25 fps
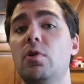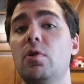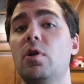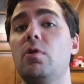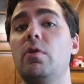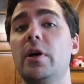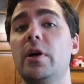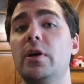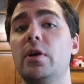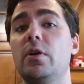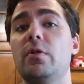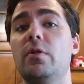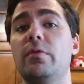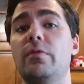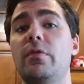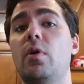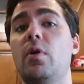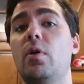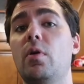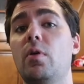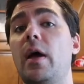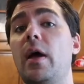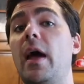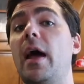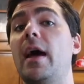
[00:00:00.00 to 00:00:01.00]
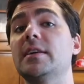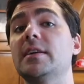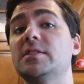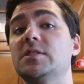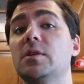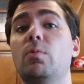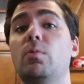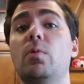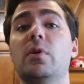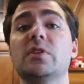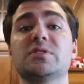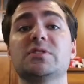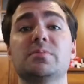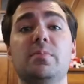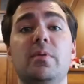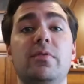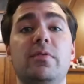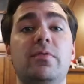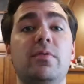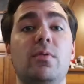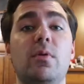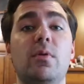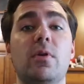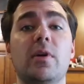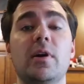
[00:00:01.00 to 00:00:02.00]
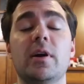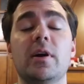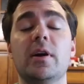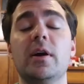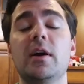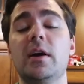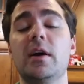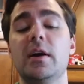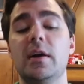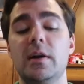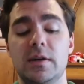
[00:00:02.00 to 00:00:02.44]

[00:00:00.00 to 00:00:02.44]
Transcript: look like your phone as it was before.